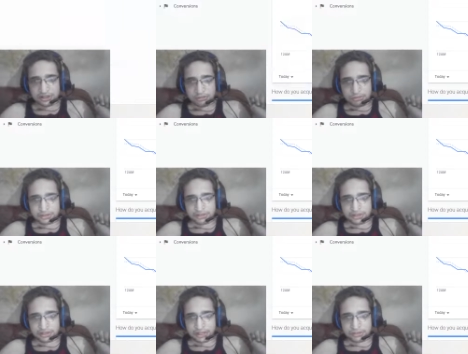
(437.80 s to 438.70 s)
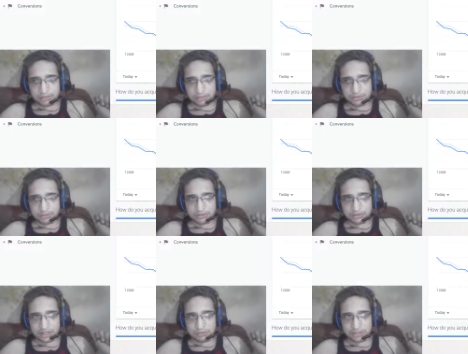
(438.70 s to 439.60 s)
Please hit the like button,
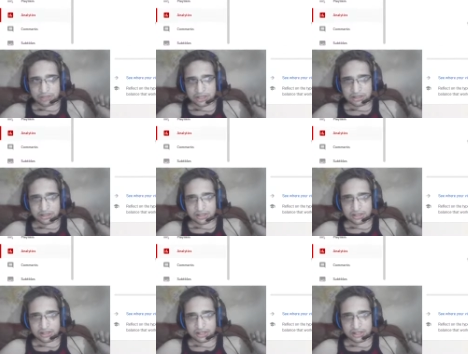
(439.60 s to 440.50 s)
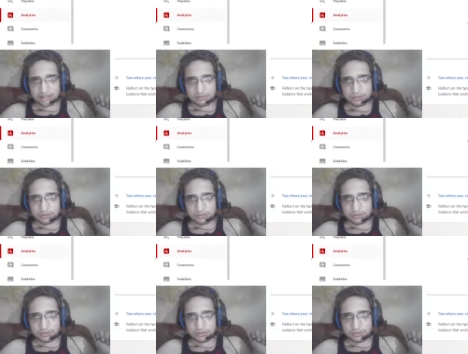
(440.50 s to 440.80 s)
subscribe the channel, and I will be